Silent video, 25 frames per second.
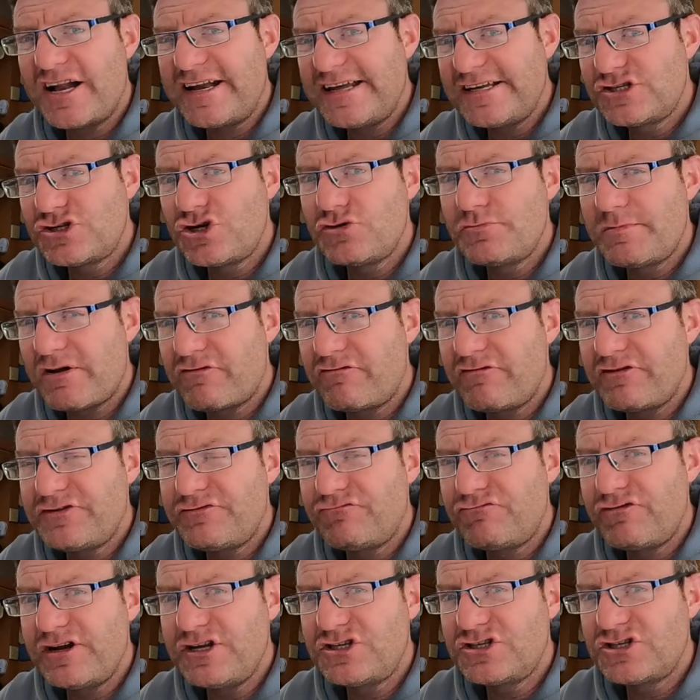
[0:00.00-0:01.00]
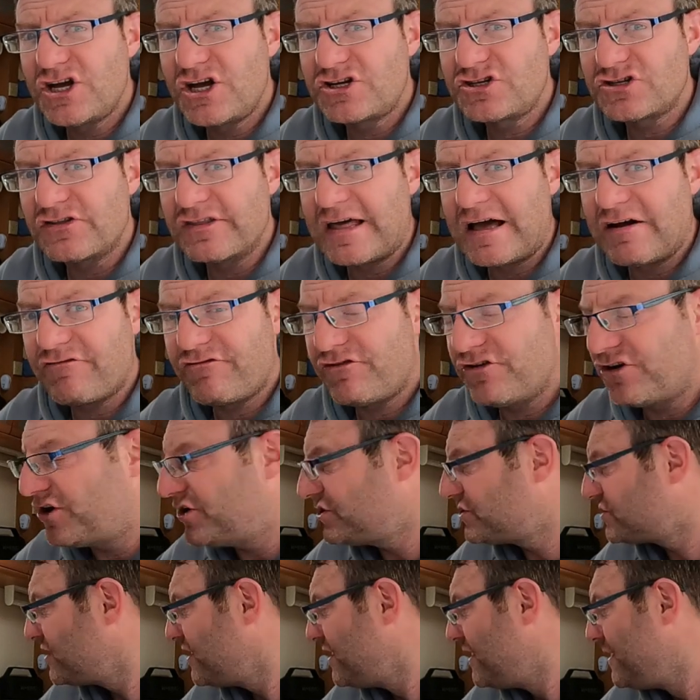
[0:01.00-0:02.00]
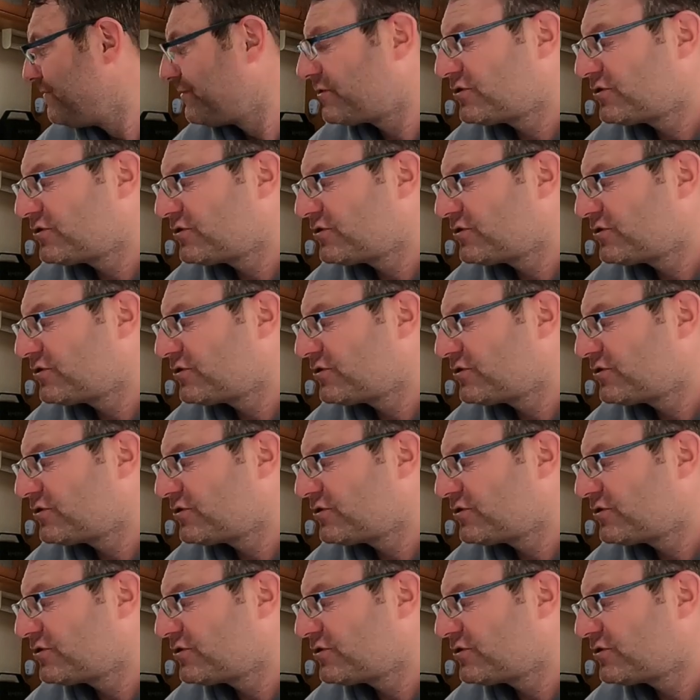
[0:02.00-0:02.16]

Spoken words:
I need to do a bit of research on that first.